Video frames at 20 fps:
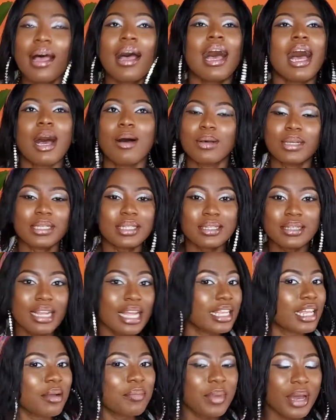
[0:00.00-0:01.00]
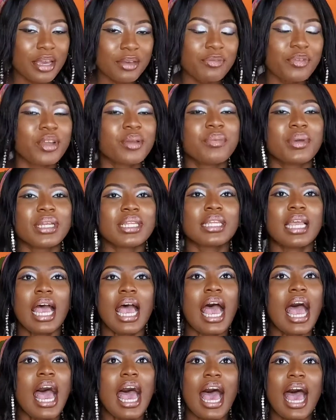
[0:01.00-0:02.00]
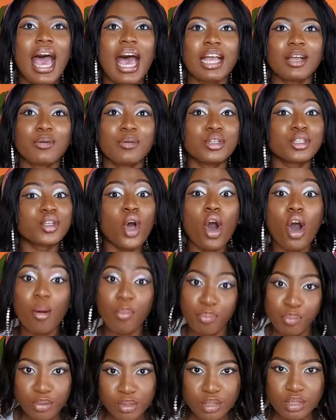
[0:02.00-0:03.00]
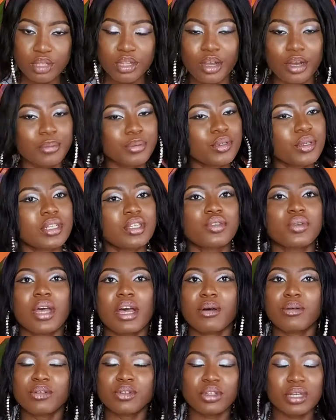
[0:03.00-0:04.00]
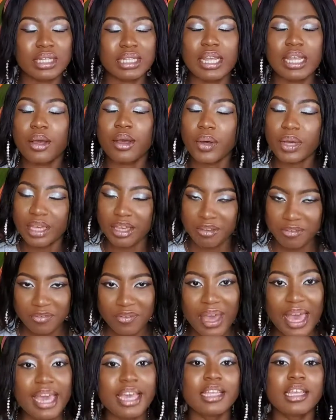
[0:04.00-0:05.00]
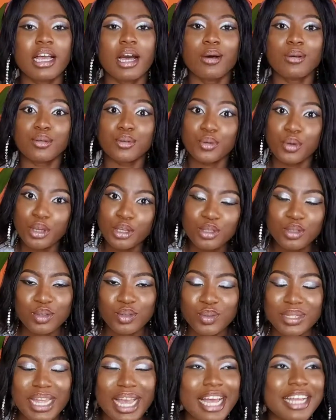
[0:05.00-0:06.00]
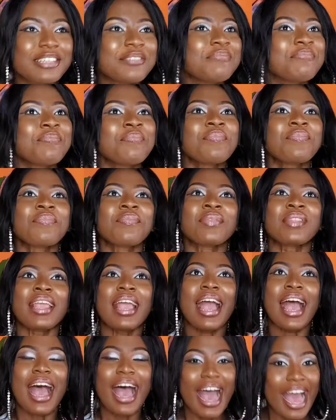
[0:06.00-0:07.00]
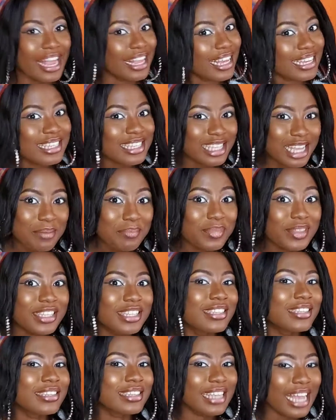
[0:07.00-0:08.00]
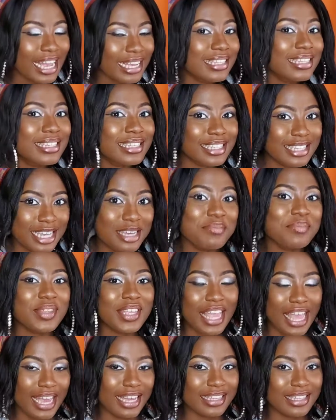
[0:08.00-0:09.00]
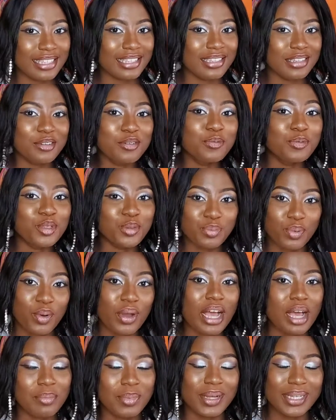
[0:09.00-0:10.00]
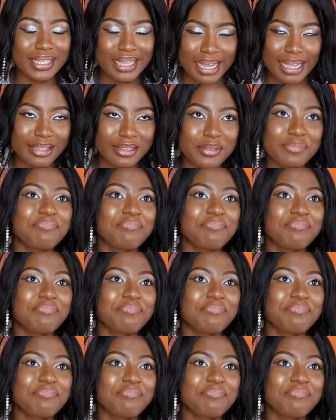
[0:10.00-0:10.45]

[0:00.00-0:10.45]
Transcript: I was still at that mind frame, but I was open to the option, so I was just like, okay, fine, I was going to do that. And I slept that same night. We spoke about that.